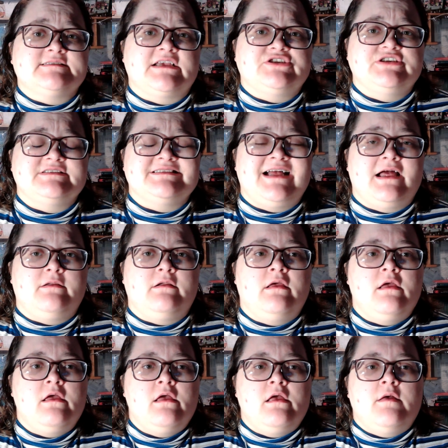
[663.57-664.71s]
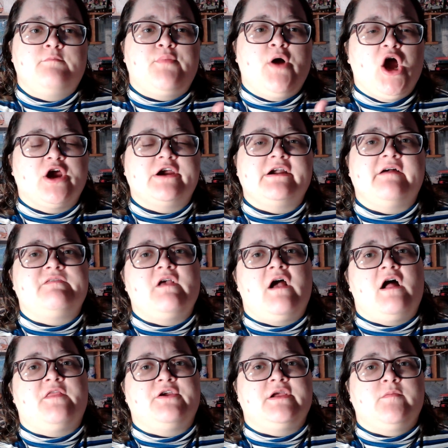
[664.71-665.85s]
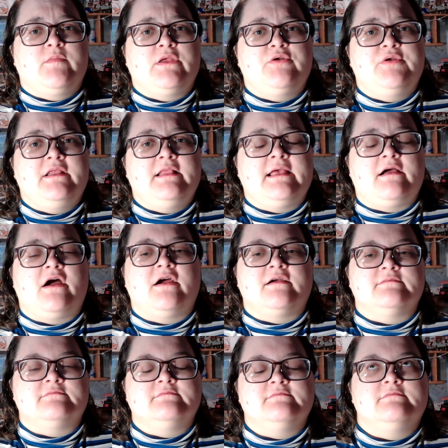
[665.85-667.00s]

like she's not part of the author community, like our